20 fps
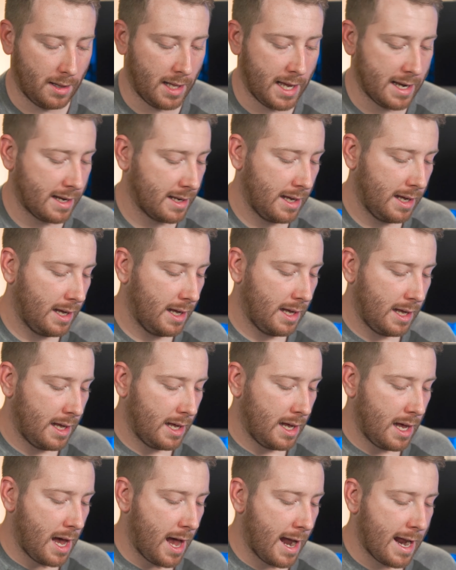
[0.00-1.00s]
Like,
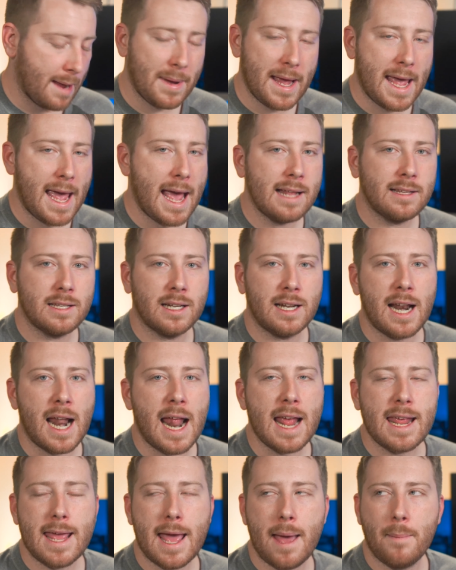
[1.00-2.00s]
I get my hands on it and
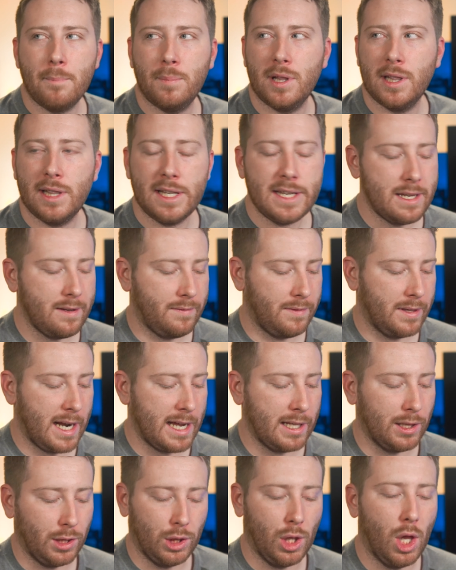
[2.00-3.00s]
I can't believe that
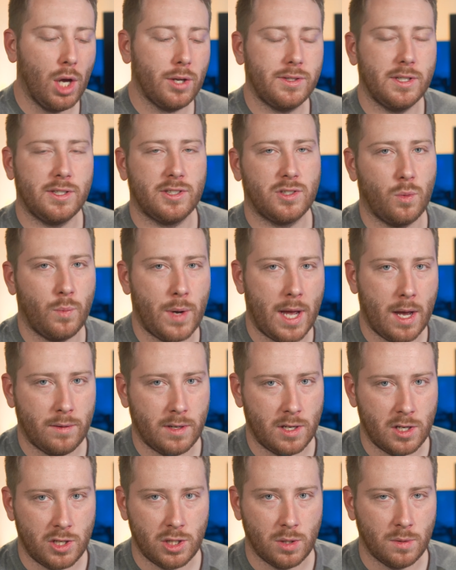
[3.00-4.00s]
I lug this around
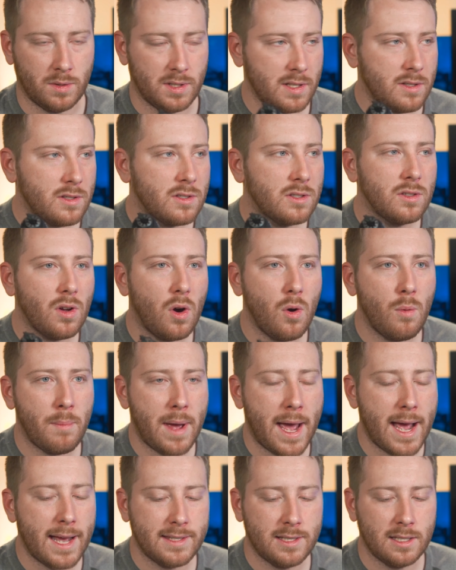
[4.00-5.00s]
in shoots. It's so
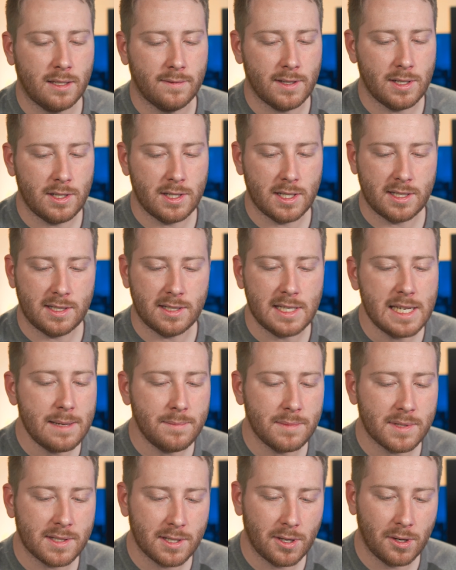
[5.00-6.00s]
massive and just
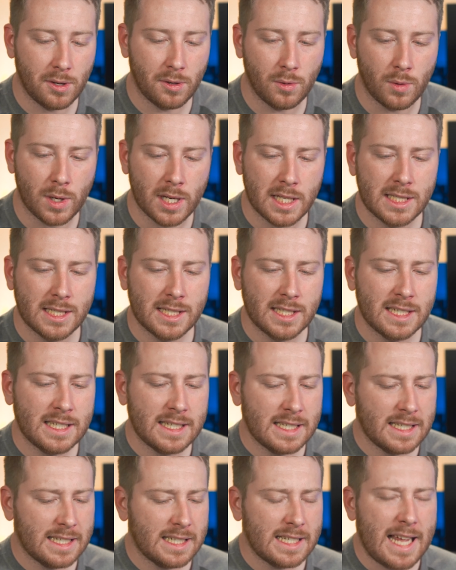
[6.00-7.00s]
seems so
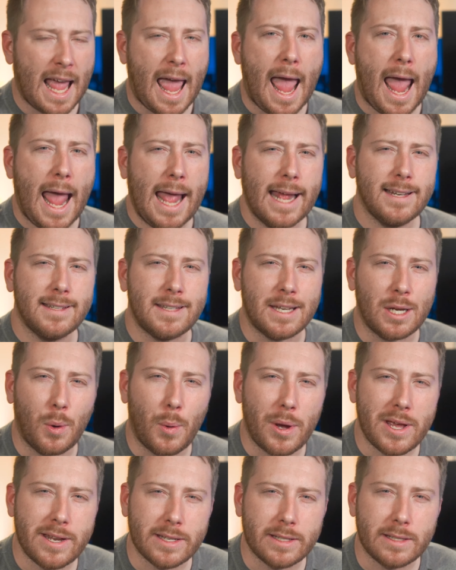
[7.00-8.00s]

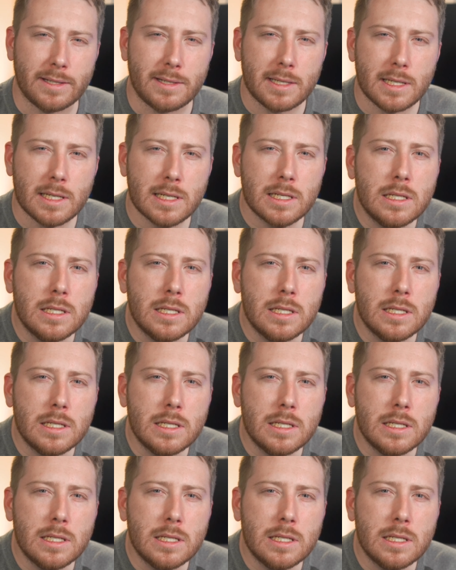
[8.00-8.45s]
antiquated.